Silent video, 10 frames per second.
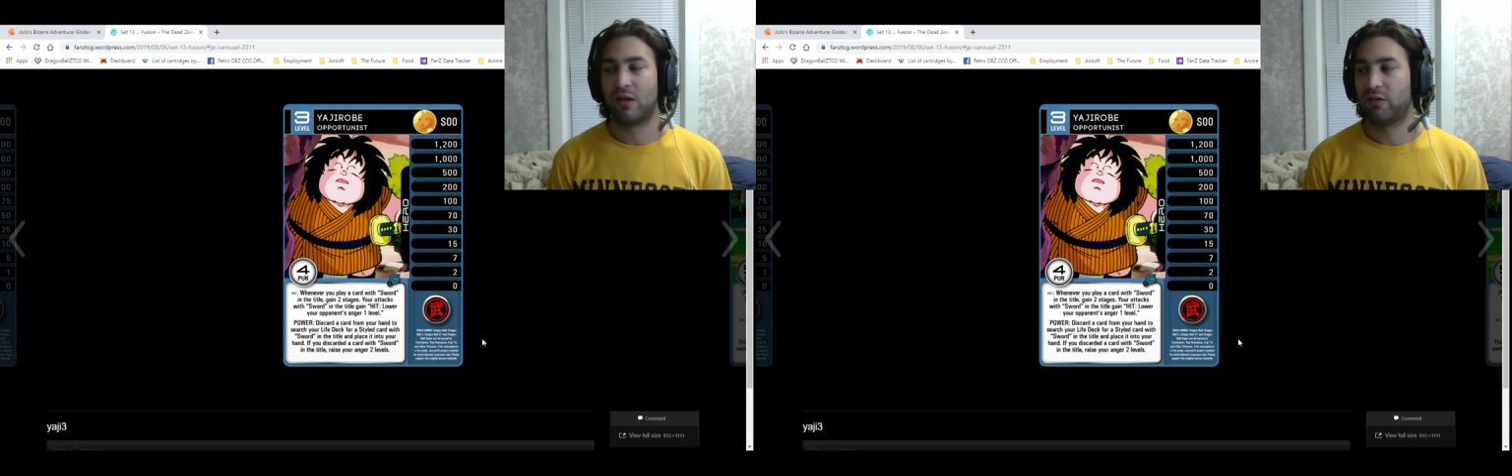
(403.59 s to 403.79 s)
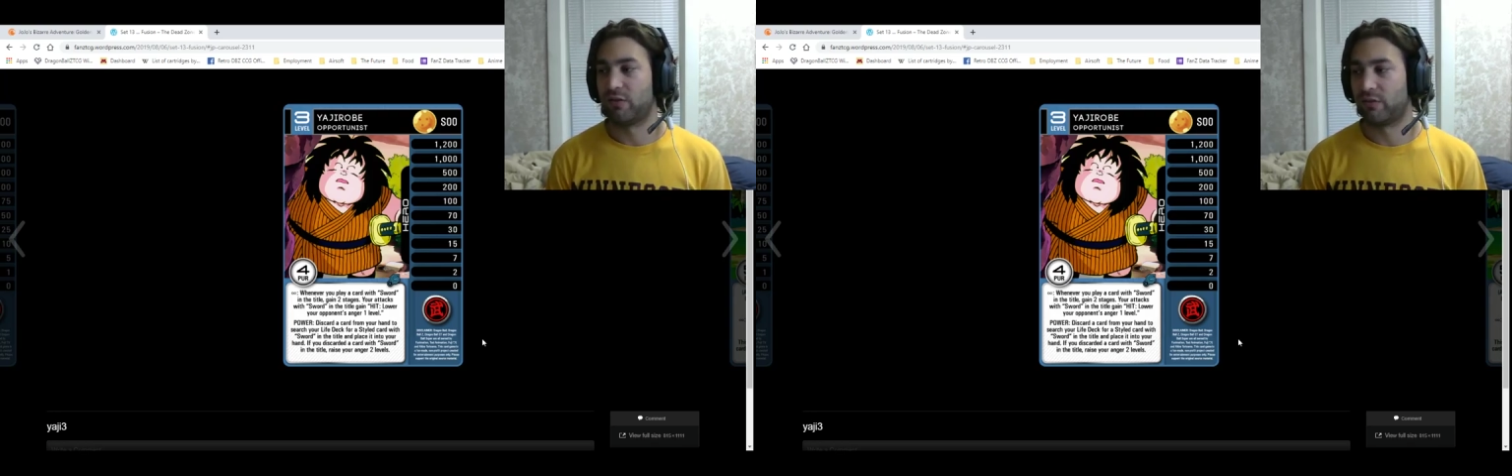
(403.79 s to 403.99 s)

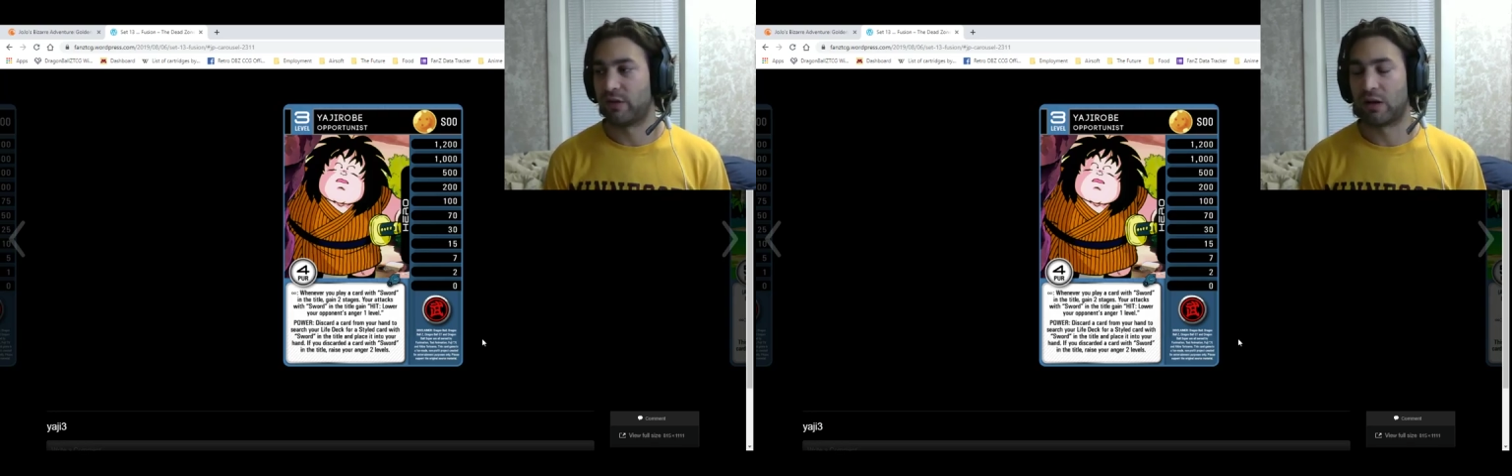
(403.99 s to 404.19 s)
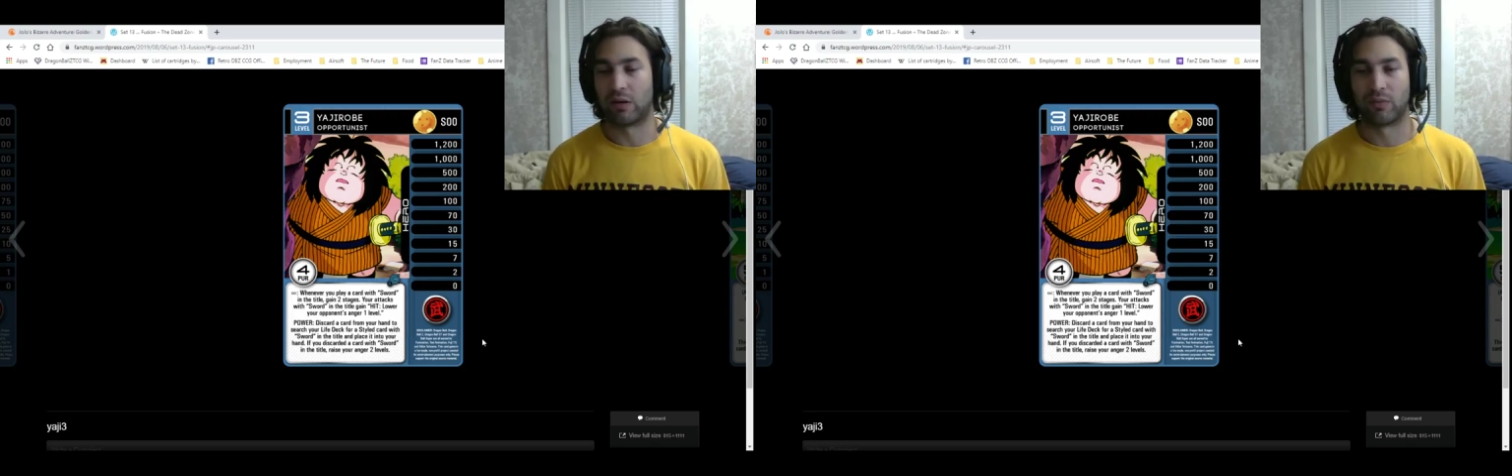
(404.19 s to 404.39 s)
So it's
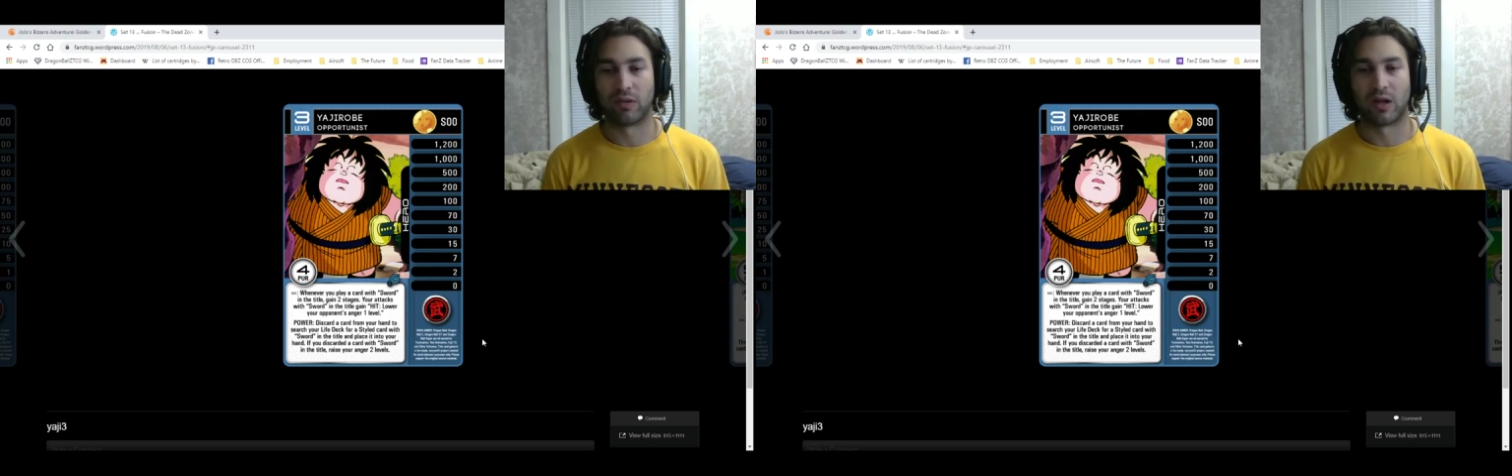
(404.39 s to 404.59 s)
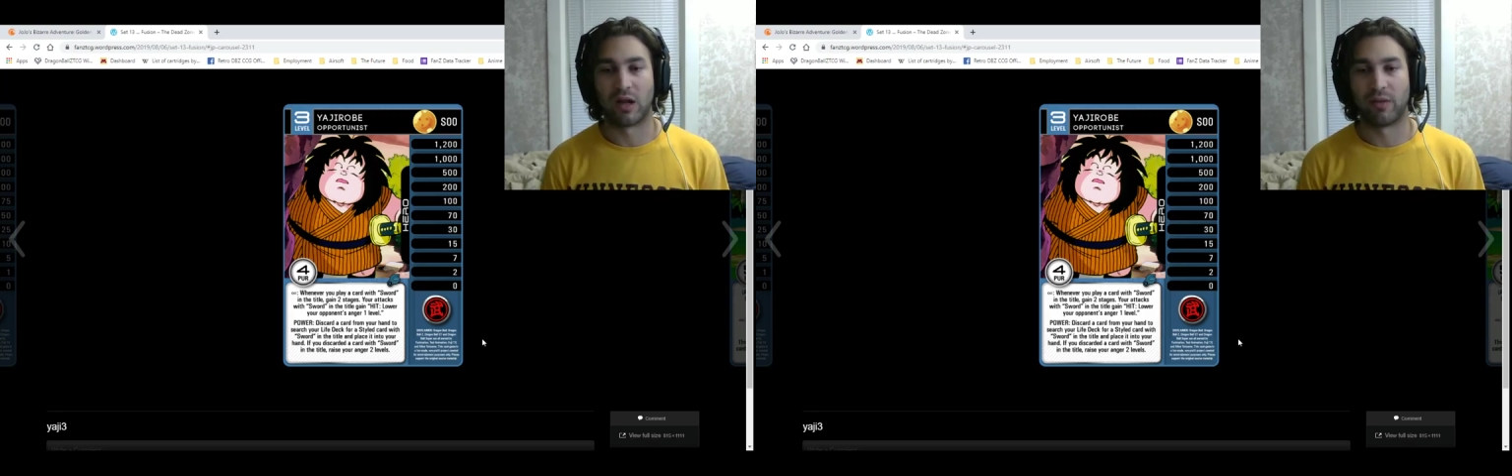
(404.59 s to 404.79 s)
not a
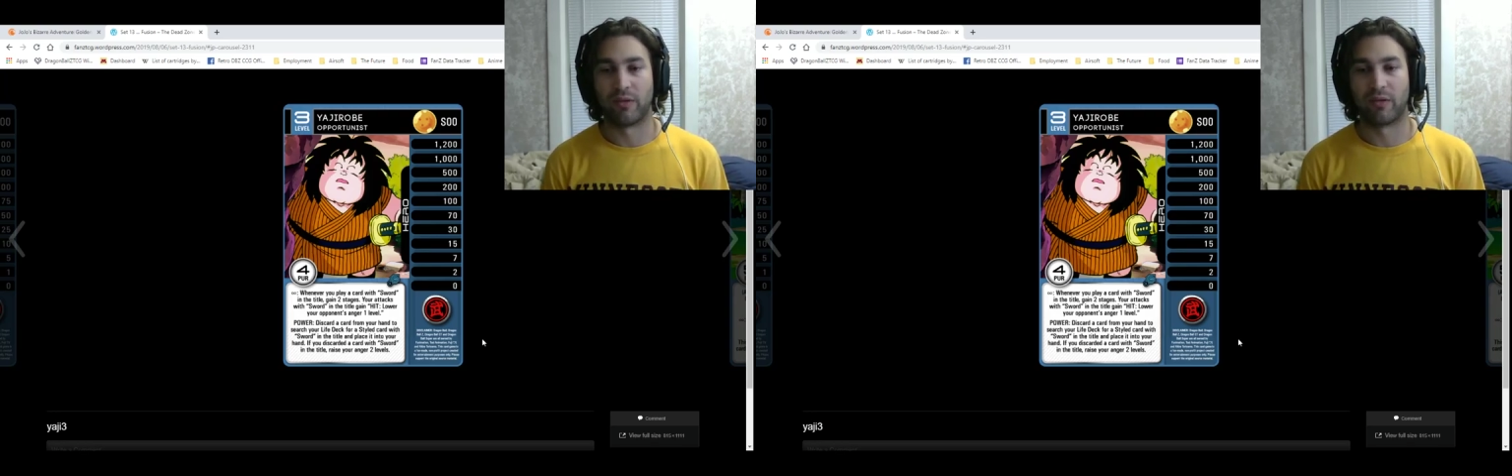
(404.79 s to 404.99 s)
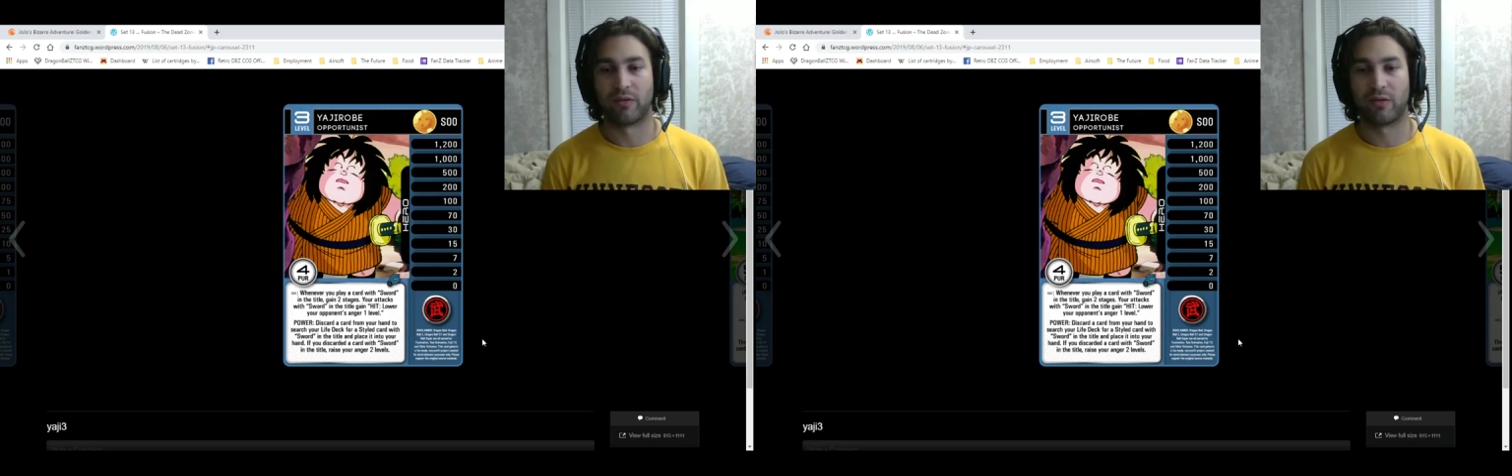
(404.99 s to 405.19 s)

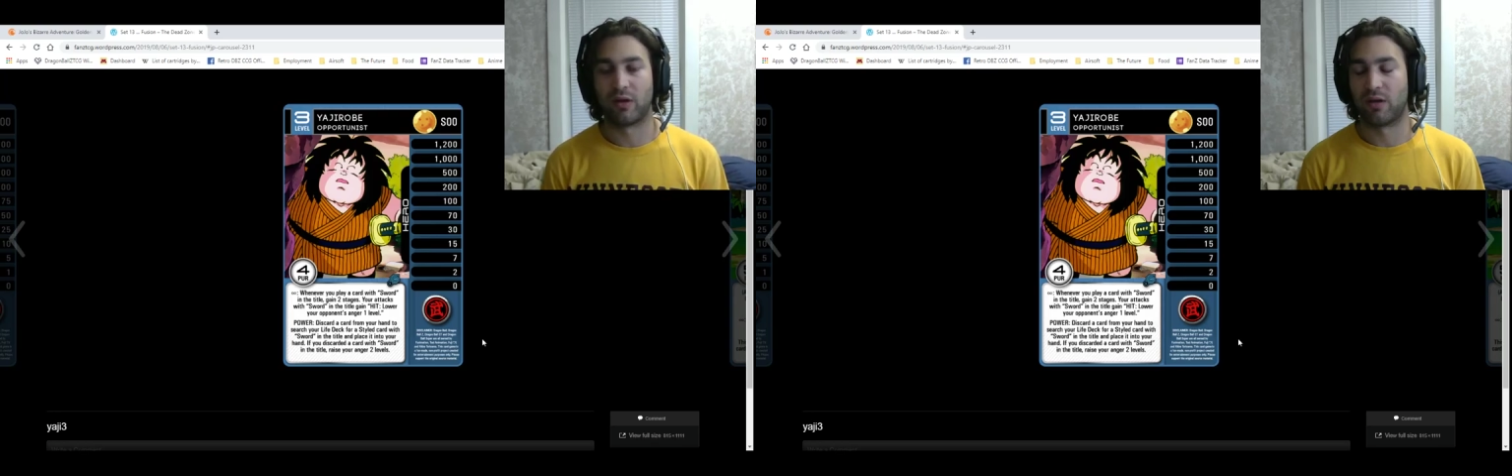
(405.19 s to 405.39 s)
reliable